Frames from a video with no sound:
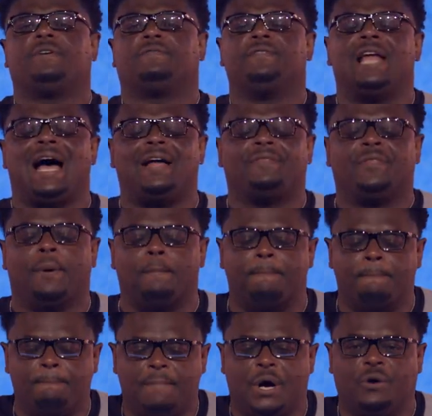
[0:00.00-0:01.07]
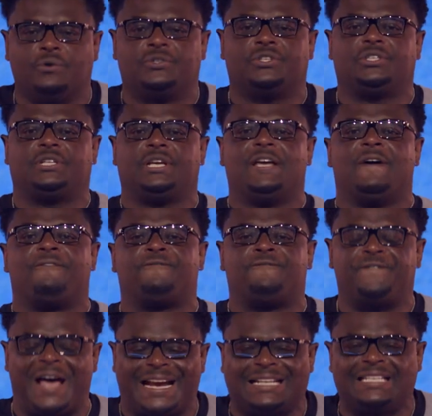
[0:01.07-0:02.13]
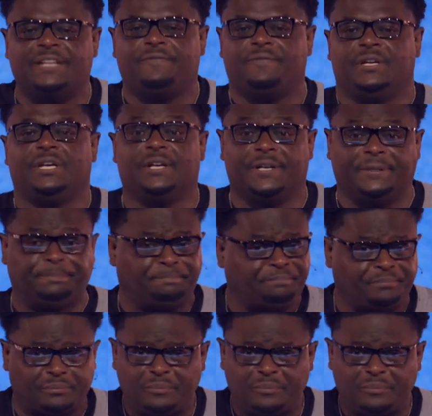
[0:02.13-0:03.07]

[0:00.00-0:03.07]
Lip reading: if not the most effective year